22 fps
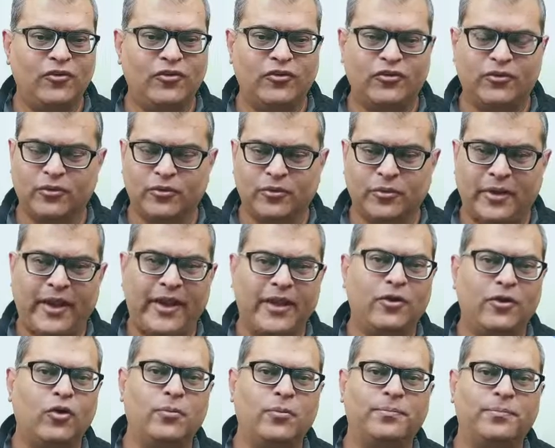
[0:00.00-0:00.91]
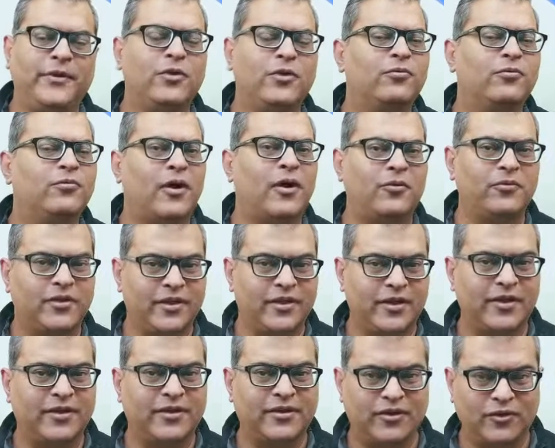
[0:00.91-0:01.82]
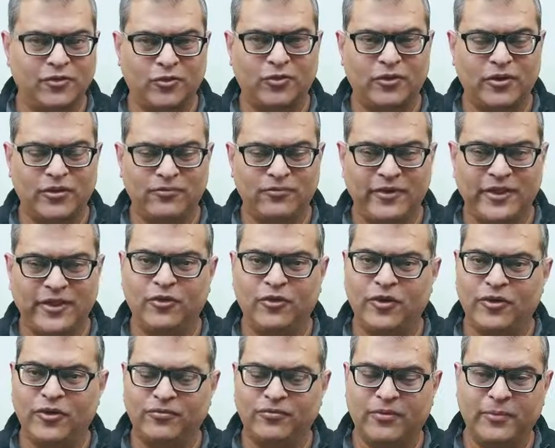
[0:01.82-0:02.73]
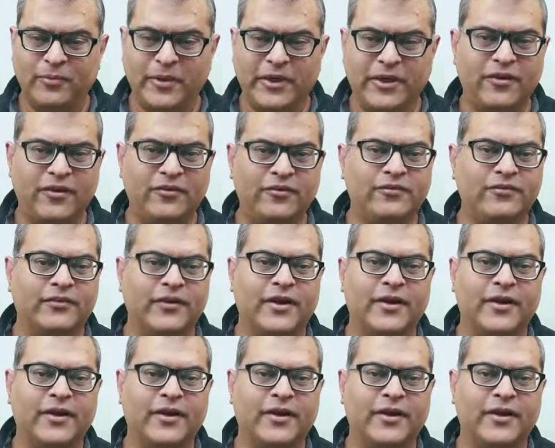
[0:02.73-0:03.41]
So I hope you found the tutorial video informative.